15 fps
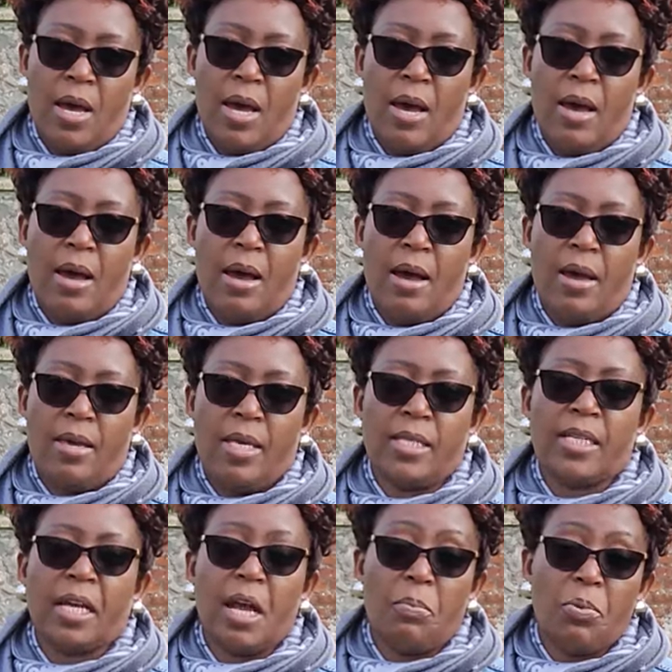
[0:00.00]

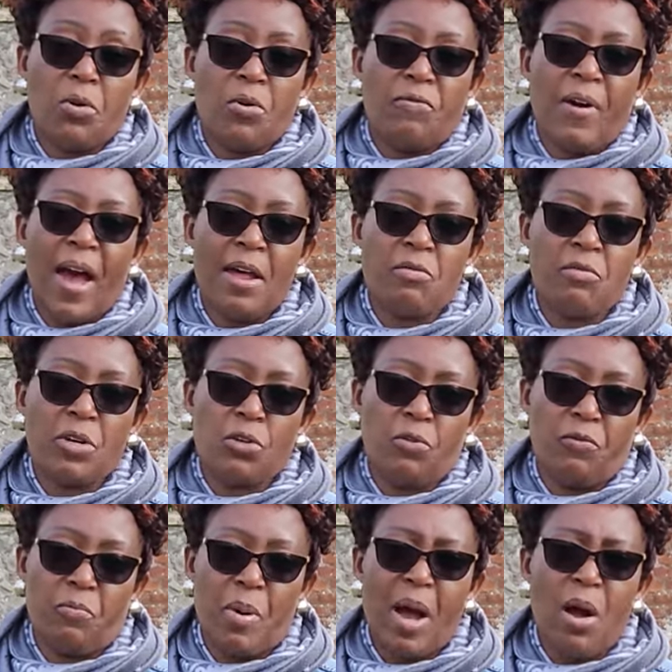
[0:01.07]
It's a couple of hundred of